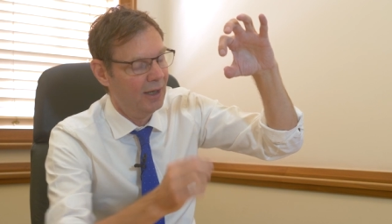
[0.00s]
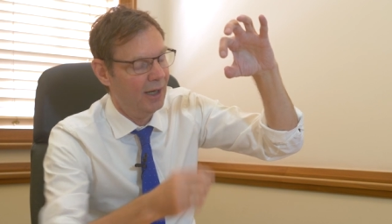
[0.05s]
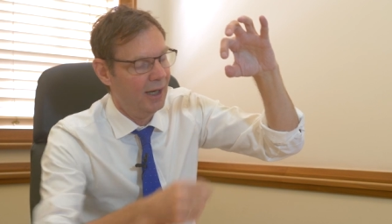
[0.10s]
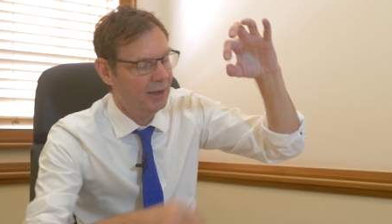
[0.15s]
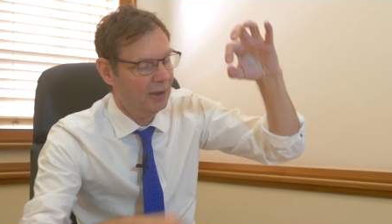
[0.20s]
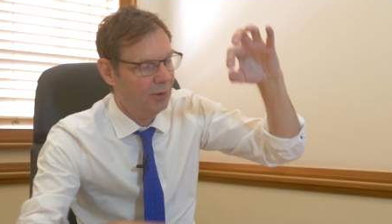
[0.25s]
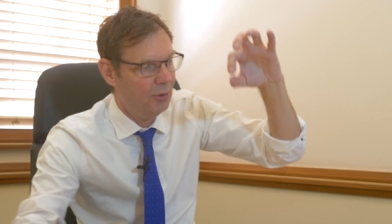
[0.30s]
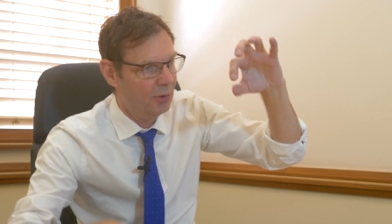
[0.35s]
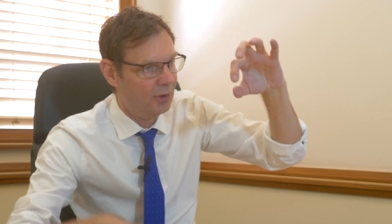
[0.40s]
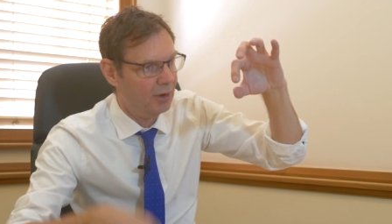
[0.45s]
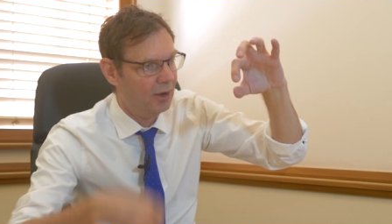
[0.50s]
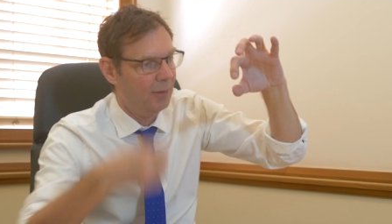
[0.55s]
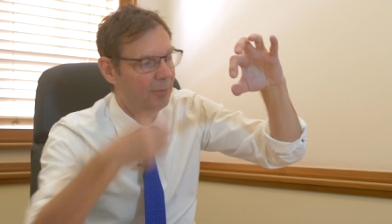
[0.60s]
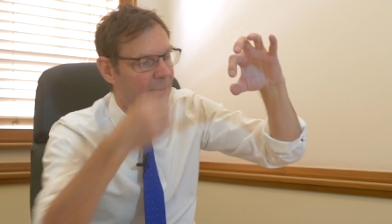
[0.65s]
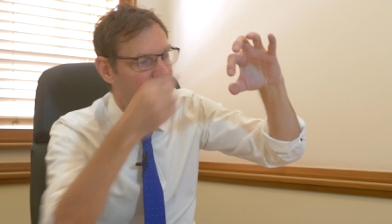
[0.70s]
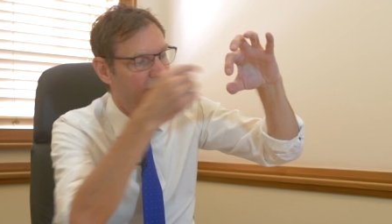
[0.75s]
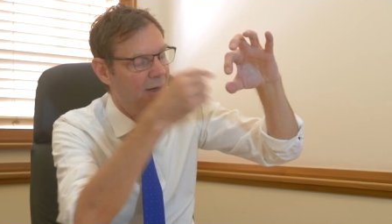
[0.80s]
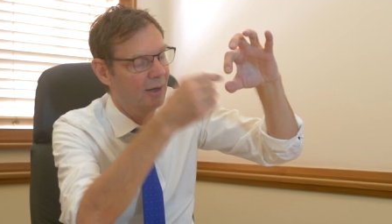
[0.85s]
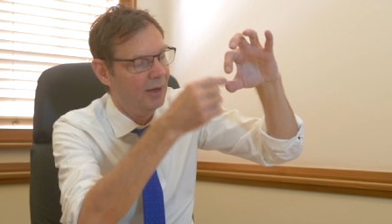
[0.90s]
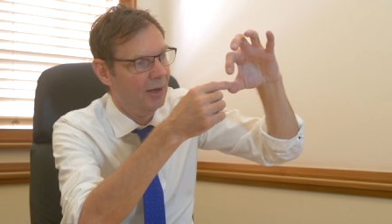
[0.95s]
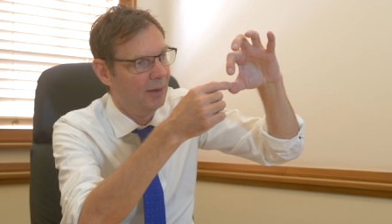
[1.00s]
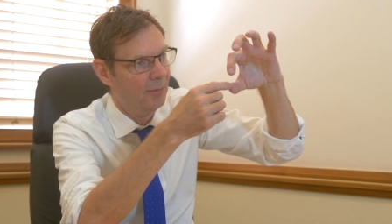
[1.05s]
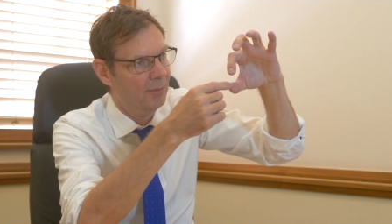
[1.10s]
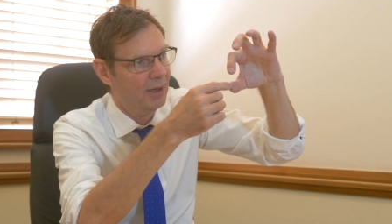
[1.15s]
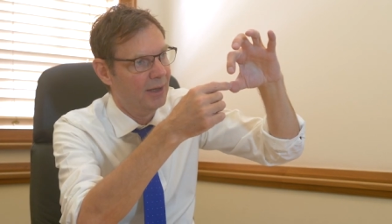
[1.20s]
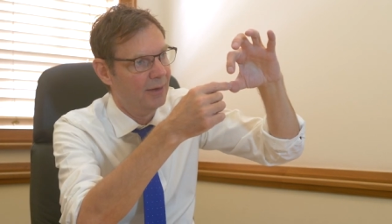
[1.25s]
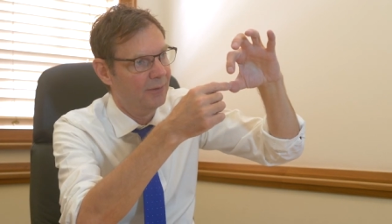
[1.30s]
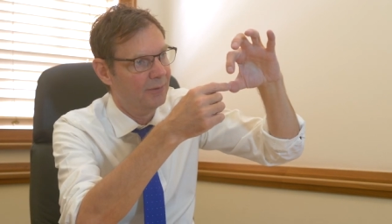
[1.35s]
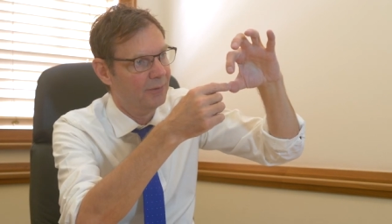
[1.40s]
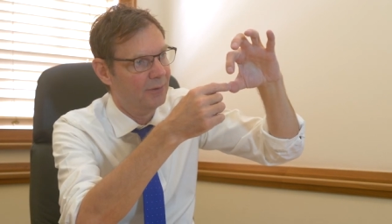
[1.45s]
And you hook up a
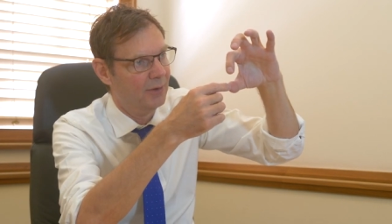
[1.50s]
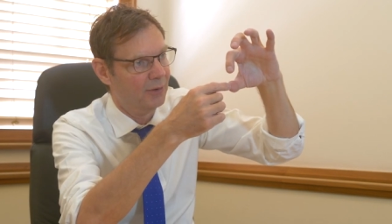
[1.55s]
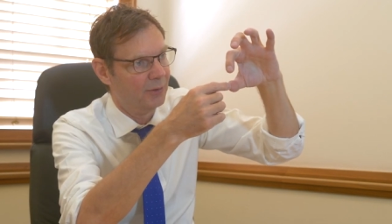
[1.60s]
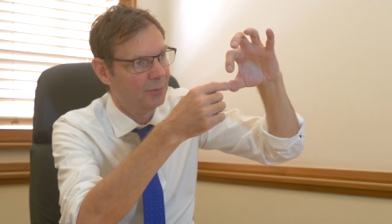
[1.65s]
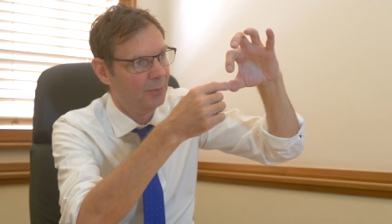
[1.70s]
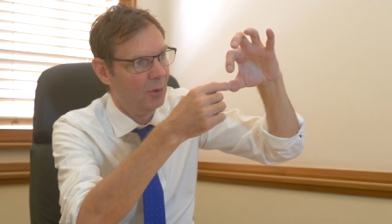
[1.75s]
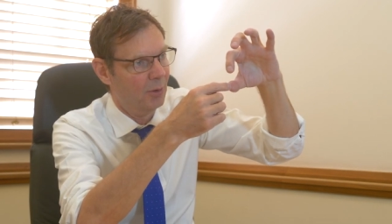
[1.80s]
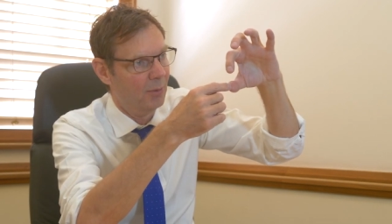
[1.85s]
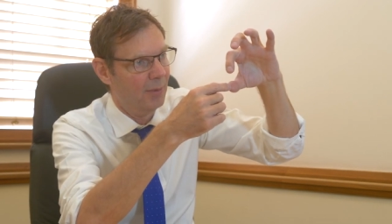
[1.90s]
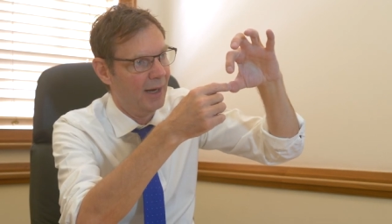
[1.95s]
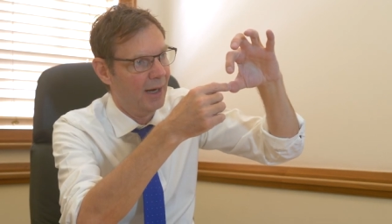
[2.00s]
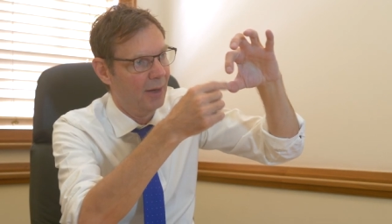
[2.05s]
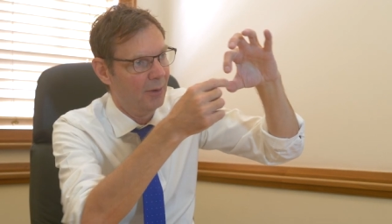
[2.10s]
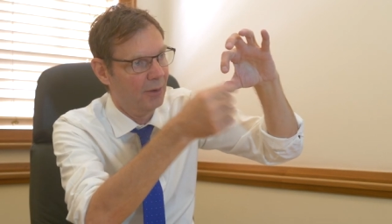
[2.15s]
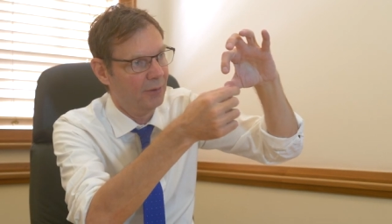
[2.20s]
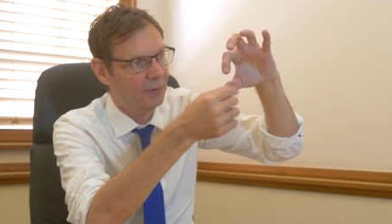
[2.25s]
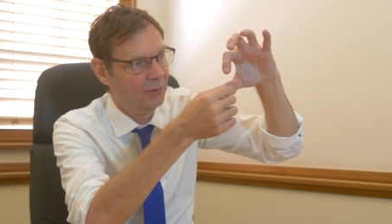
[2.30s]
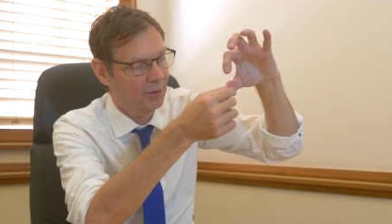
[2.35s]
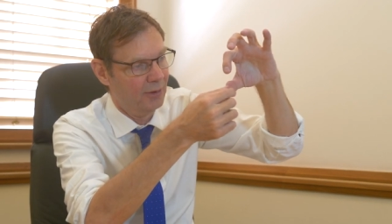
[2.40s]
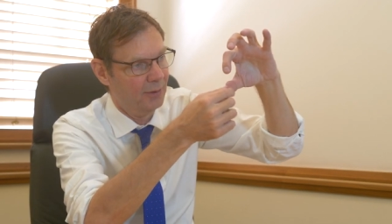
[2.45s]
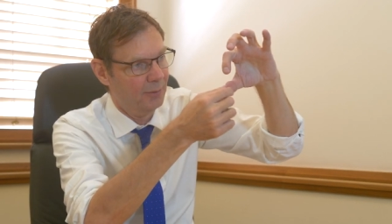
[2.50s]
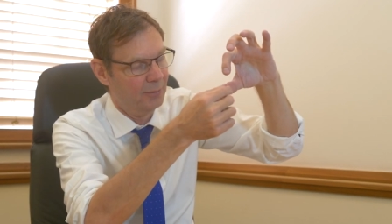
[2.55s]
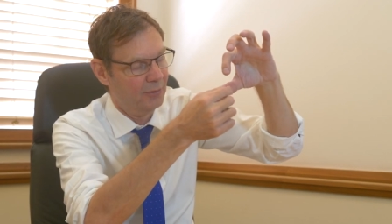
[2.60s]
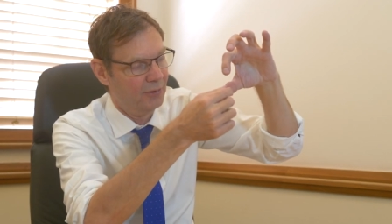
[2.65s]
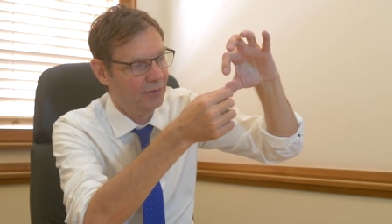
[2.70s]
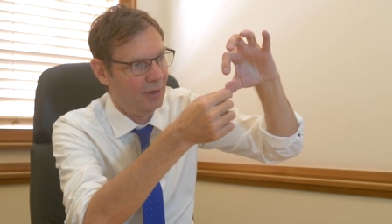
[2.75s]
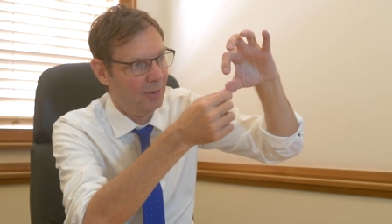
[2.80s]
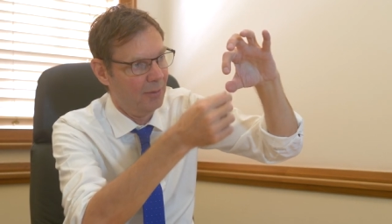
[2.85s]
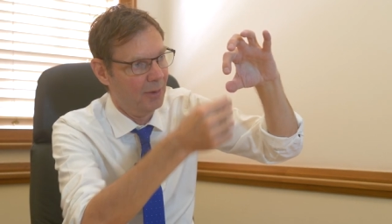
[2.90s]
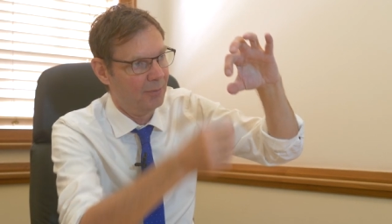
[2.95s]
bit of the small bowel onto the
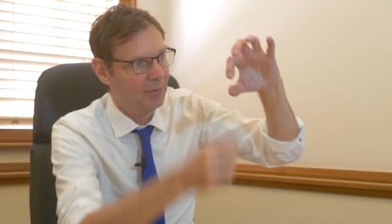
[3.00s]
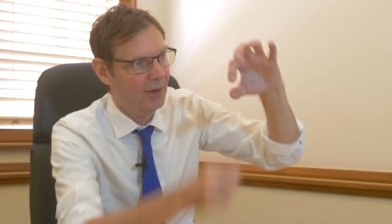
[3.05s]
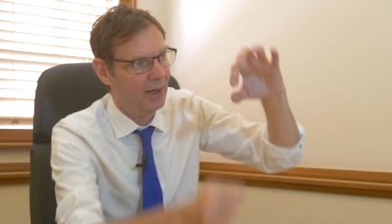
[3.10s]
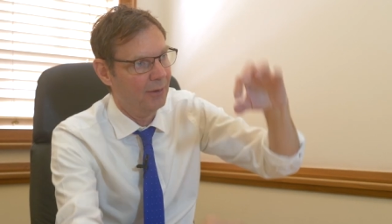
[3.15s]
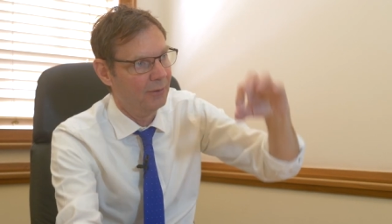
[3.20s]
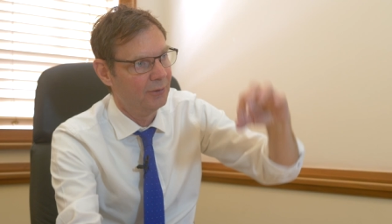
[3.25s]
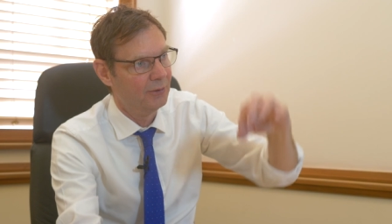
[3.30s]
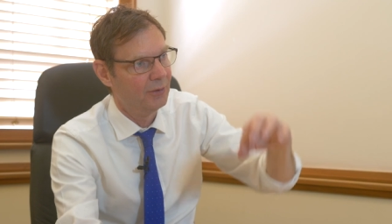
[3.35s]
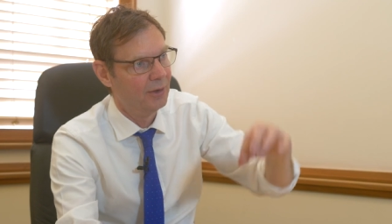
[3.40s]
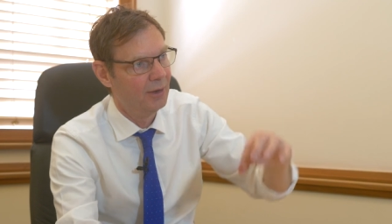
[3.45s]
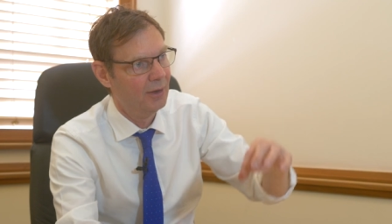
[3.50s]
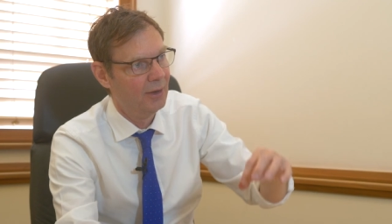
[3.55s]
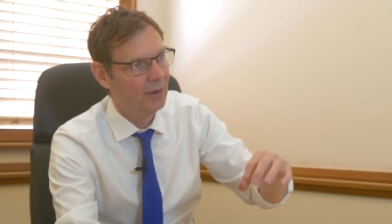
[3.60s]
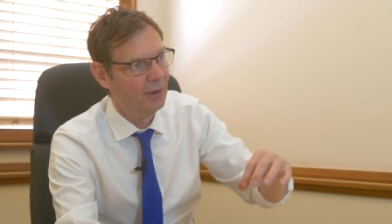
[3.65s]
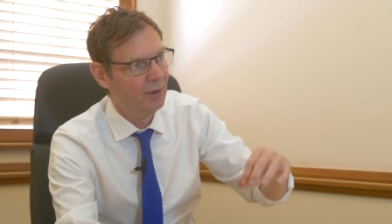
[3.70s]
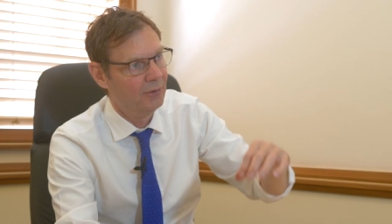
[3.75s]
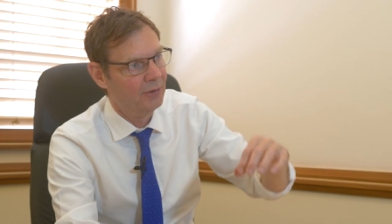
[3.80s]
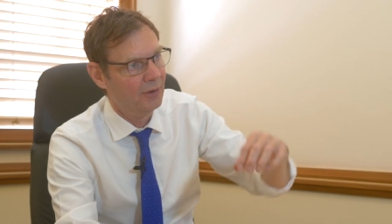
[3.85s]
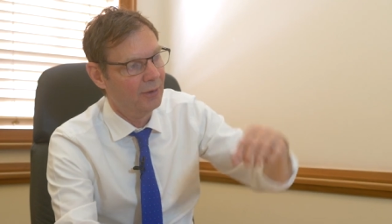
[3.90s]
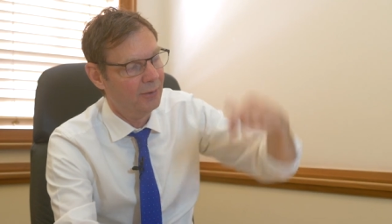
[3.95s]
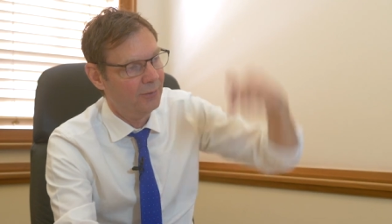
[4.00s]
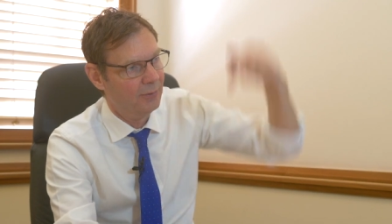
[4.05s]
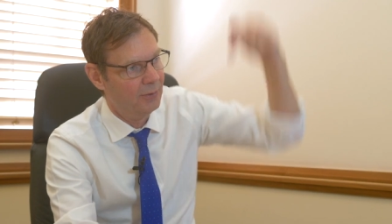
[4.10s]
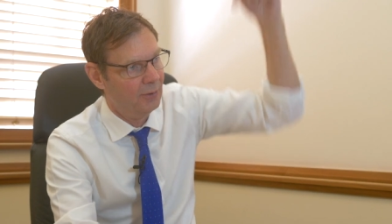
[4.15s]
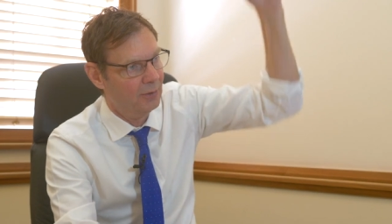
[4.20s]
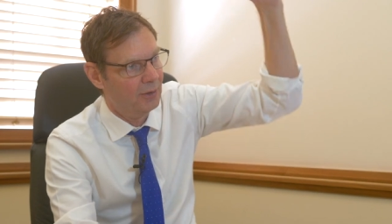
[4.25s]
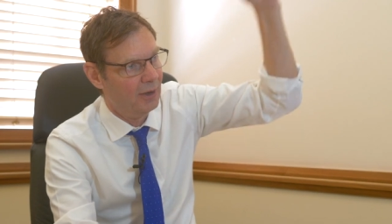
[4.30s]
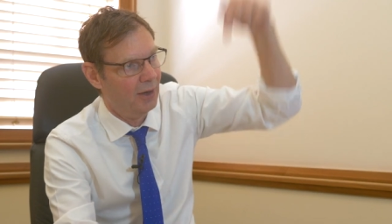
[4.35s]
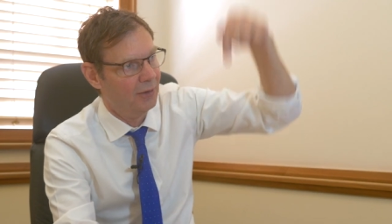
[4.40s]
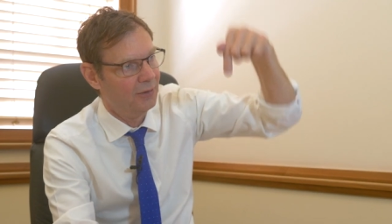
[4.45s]
stomach pouch. So the
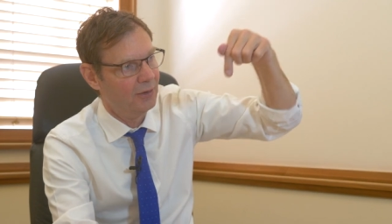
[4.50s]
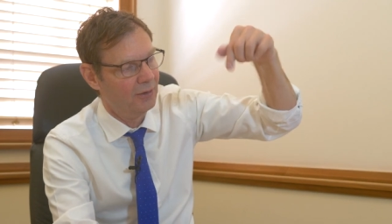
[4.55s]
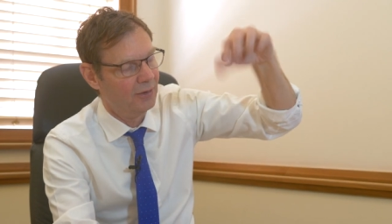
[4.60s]
food goes